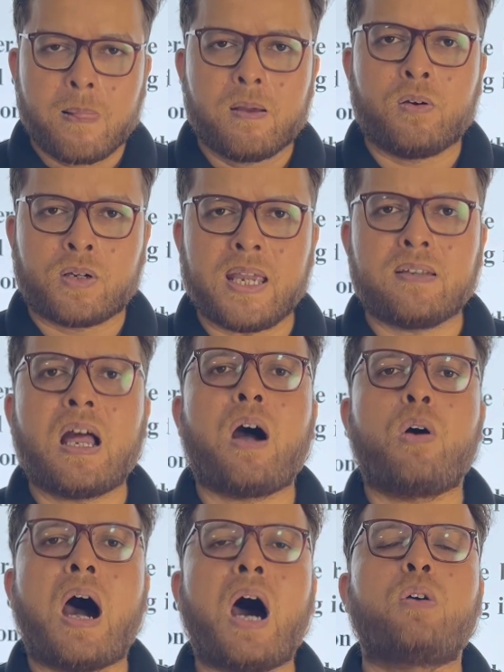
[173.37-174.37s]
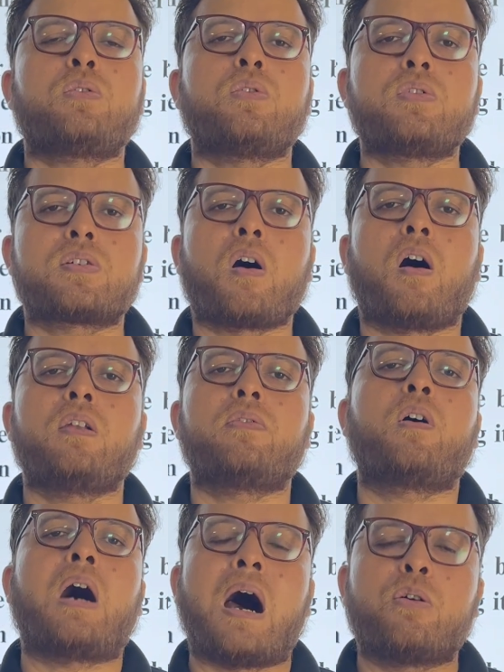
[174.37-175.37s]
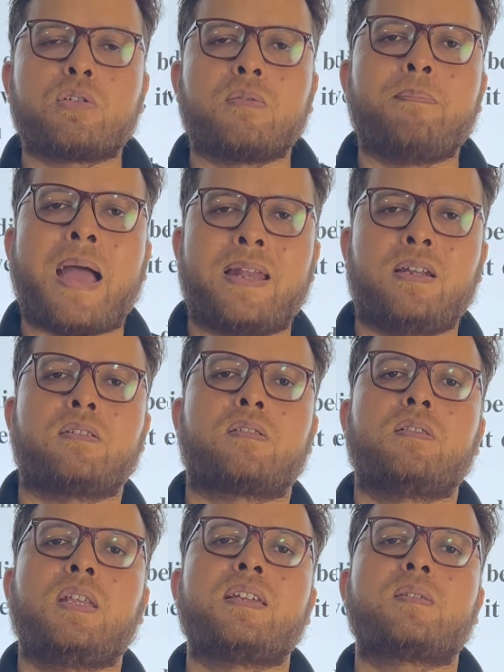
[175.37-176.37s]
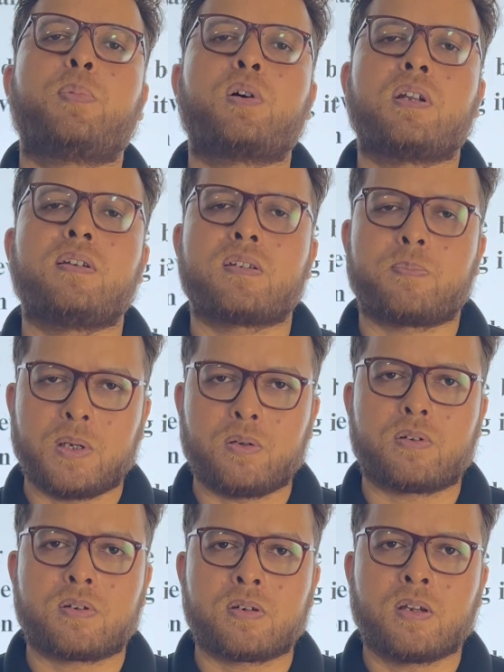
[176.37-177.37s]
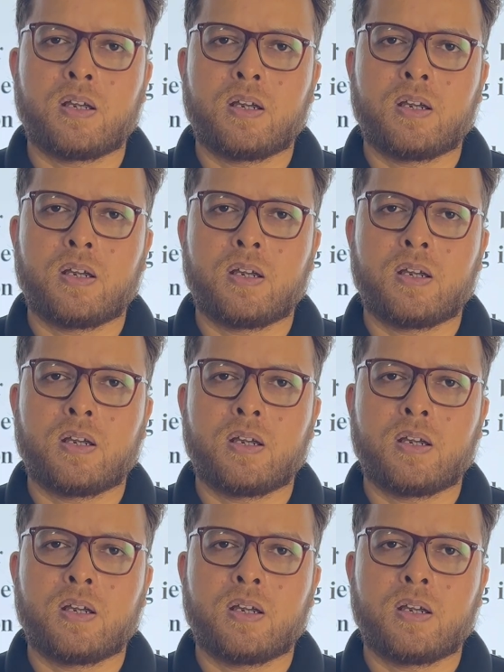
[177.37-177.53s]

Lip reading: Okay, now how to solve or how to manage these border disputes?